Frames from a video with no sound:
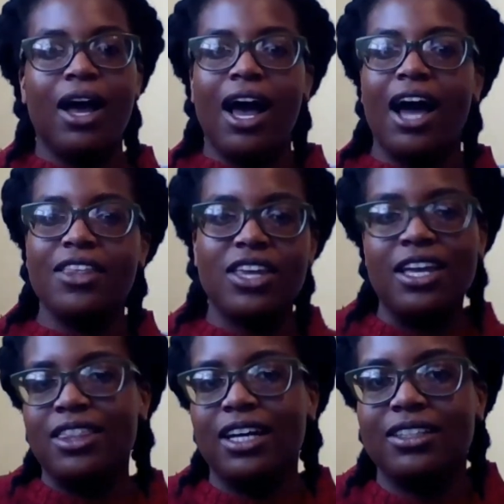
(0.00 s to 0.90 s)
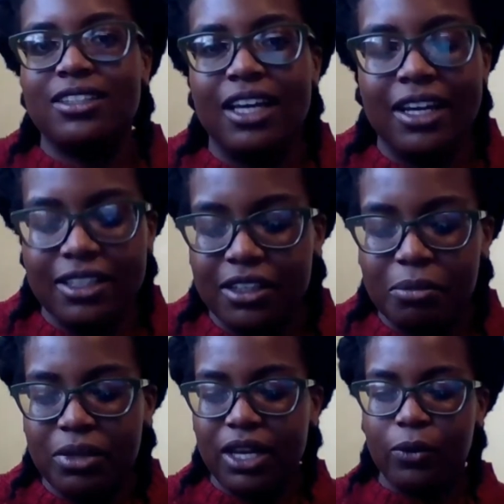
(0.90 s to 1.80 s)
I think that's saying
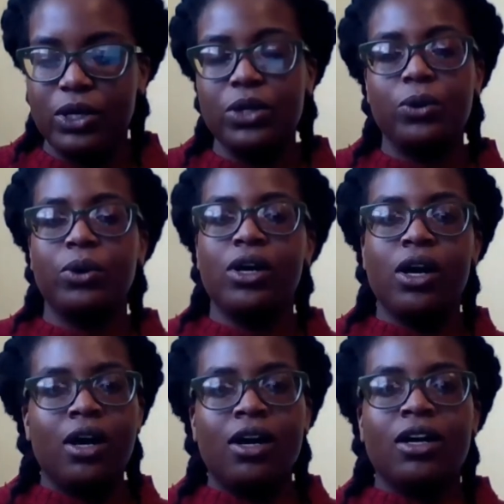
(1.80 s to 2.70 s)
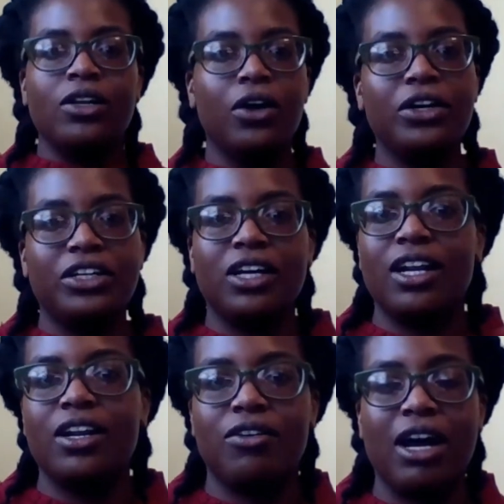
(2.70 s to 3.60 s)
something when you know you're not in
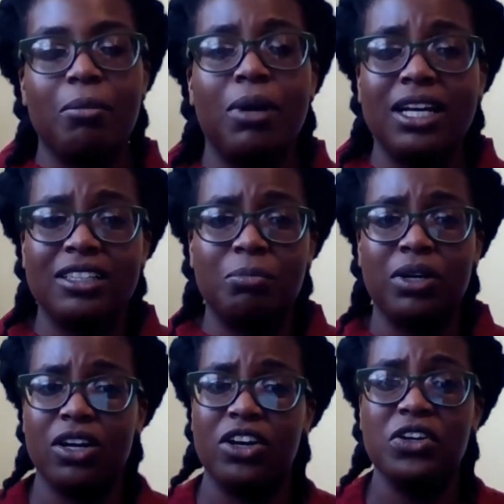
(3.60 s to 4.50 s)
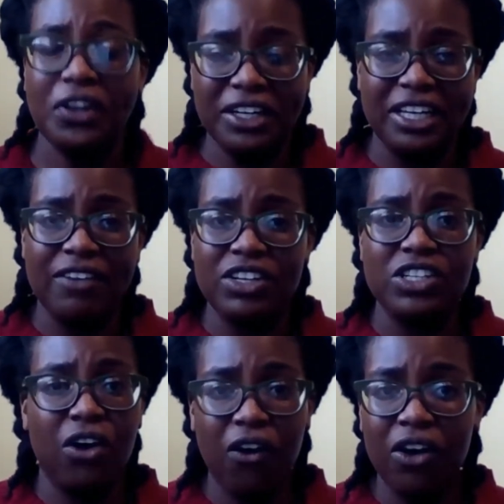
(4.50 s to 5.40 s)
the right place, but are you gonna give it your
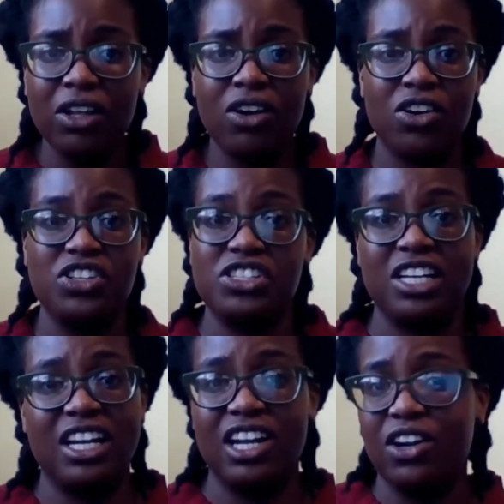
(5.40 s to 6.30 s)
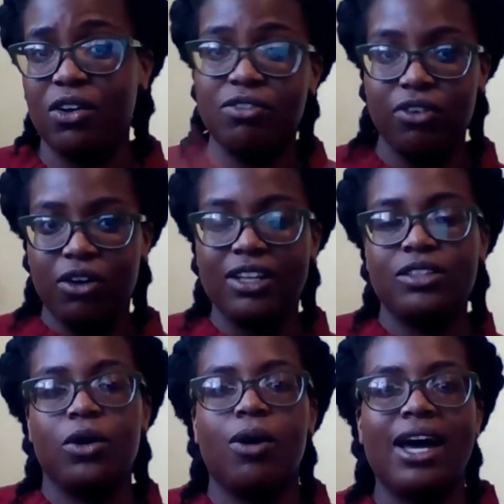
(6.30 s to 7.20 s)
all, or are you just gonna let it all fall?
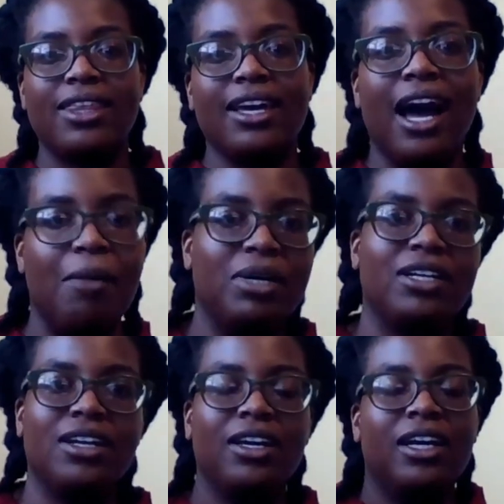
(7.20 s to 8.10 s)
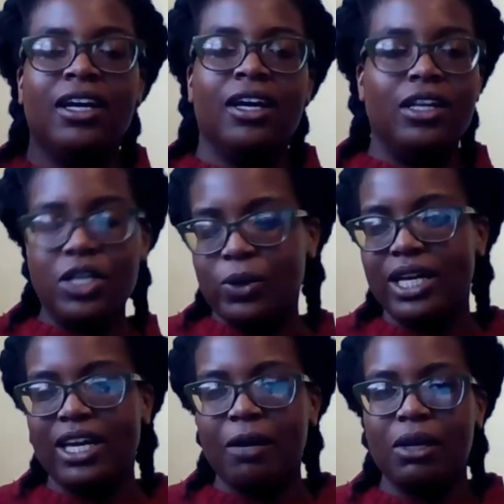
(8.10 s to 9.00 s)
So I think Ahmon knew he
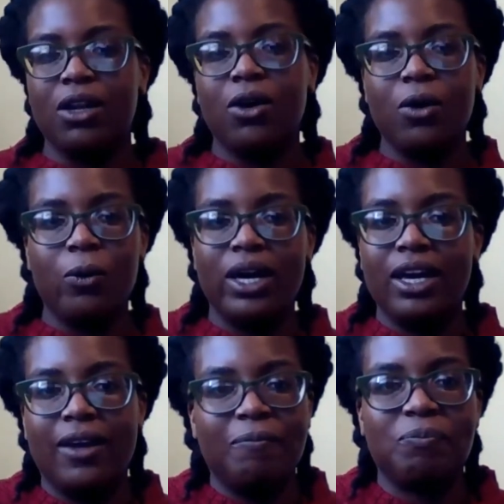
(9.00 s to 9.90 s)
came a long way.